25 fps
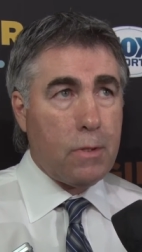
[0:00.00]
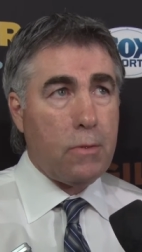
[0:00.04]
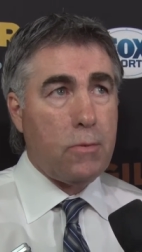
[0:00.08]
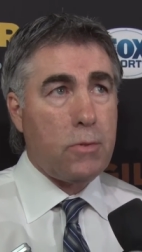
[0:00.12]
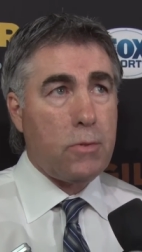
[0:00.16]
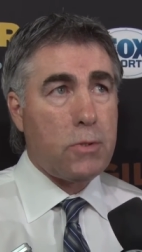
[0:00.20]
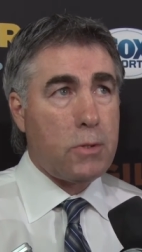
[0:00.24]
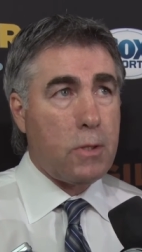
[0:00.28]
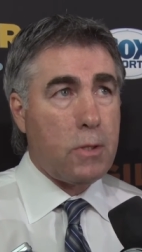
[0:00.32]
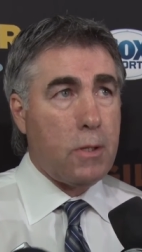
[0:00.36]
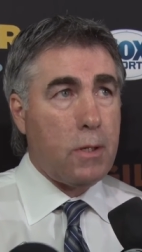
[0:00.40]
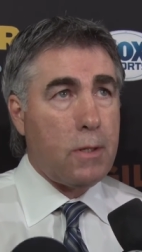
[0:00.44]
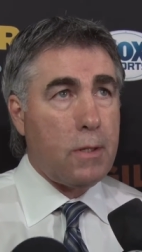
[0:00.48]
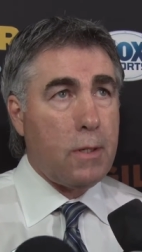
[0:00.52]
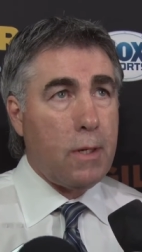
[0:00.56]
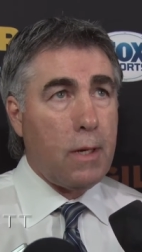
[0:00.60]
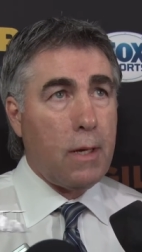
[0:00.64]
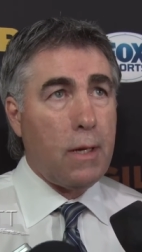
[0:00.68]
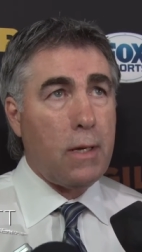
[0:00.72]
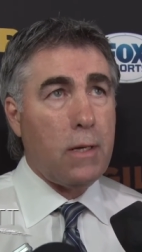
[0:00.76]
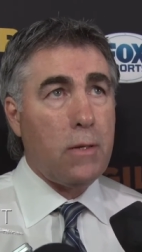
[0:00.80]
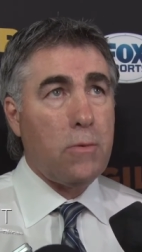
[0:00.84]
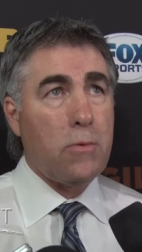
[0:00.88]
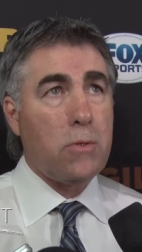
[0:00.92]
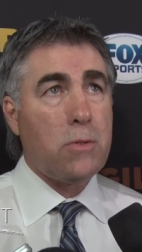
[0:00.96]
It was good.
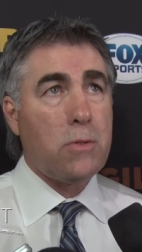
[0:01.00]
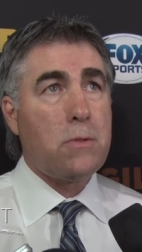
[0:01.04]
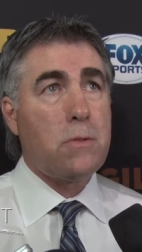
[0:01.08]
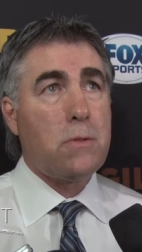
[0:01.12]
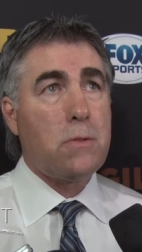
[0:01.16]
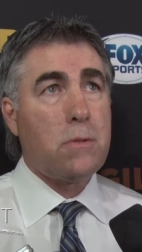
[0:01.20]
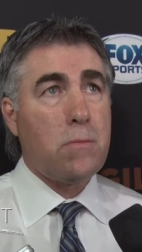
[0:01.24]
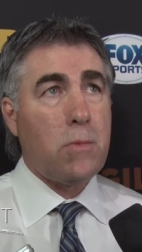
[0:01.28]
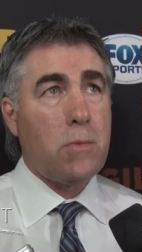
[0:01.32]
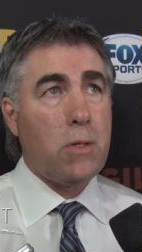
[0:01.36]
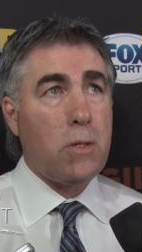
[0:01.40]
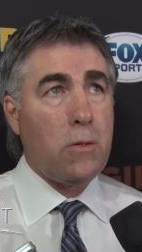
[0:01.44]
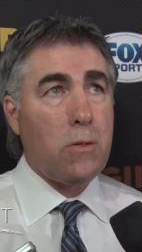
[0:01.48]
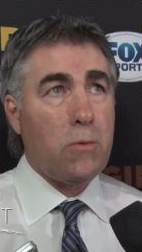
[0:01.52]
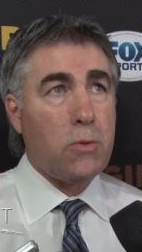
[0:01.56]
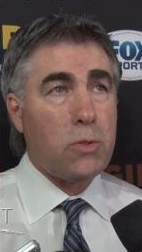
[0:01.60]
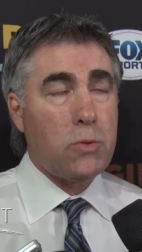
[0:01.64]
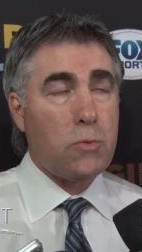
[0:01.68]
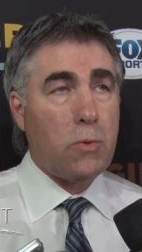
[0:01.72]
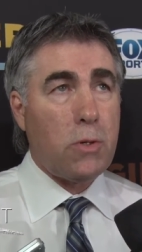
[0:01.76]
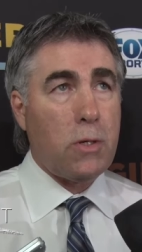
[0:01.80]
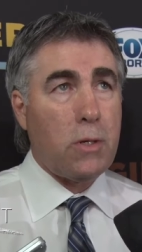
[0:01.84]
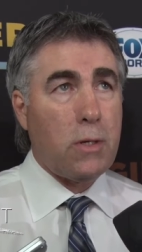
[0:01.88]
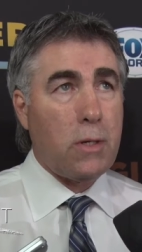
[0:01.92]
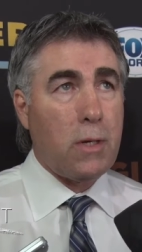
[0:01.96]
Yeah, he was. I mean, he
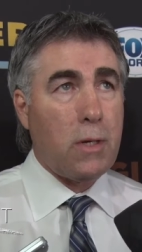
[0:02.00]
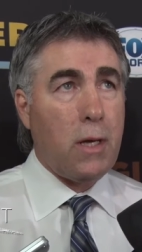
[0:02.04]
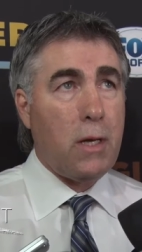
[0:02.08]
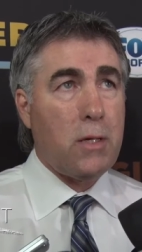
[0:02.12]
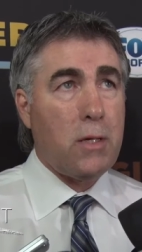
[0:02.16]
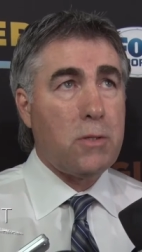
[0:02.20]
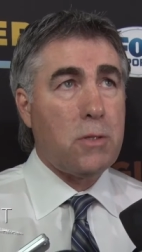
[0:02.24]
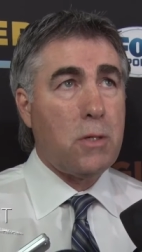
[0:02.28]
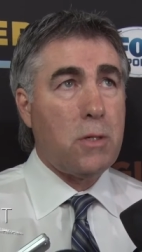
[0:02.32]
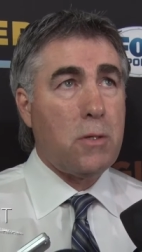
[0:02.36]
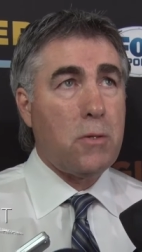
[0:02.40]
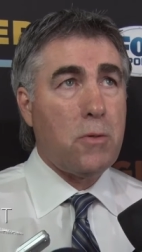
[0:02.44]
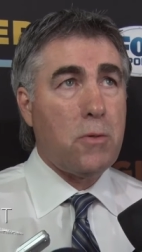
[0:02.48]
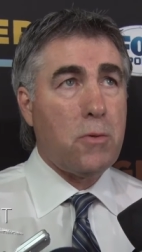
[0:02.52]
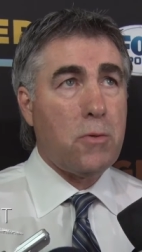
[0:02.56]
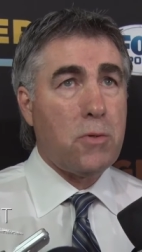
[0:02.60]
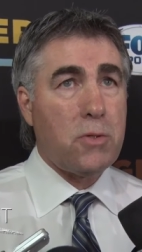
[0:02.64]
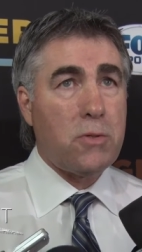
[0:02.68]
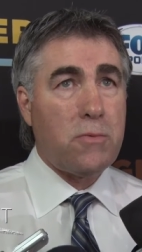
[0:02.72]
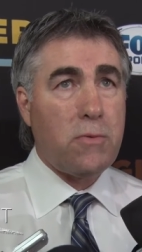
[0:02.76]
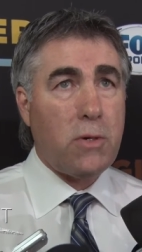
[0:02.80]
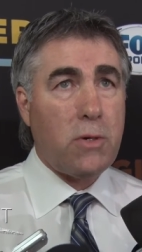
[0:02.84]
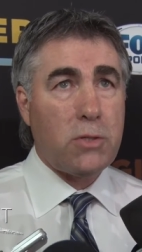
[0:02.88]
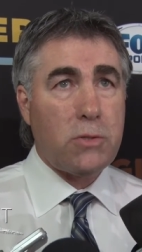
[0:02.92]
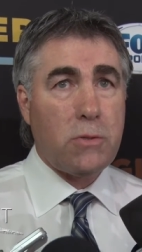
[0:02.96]
was one of the guys I know
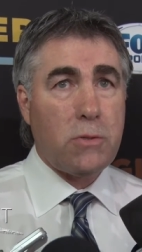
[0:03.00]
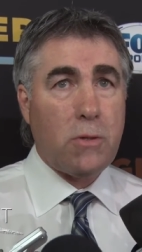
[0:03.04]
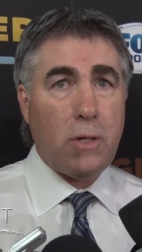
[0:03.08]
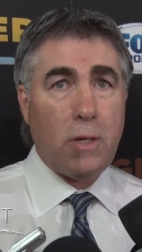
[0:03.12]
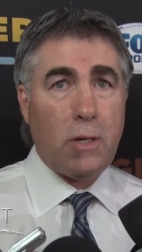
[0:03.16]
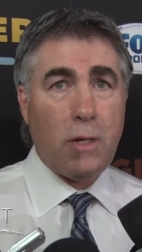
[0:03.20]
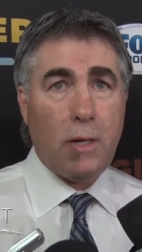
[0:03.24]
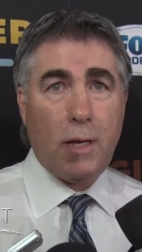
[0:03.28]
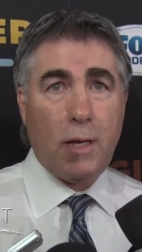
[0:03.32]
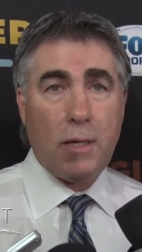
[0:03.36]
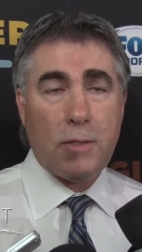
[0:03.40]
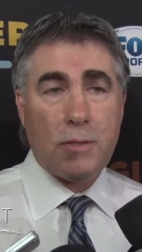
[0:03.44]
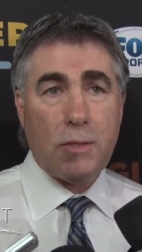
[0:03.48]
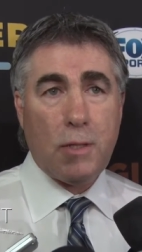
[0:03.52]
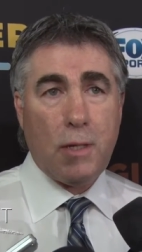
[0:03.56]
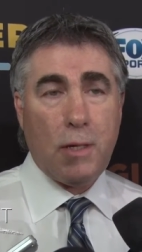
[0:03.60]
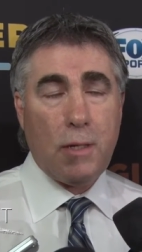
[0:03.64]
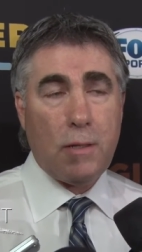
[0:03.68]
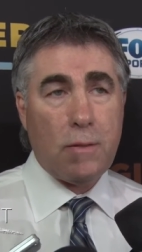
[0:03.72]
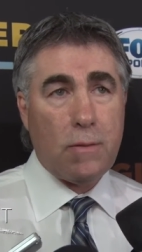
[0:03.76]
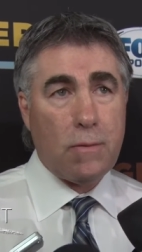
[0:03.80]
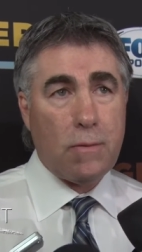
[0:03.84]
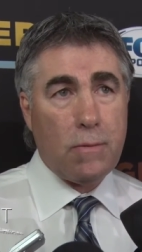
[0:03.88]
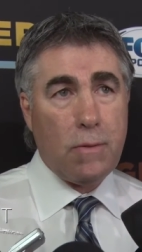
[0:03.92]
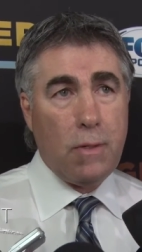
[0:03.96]
was frustrated last
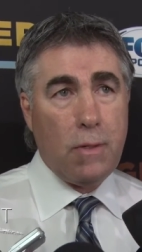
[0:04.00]
night,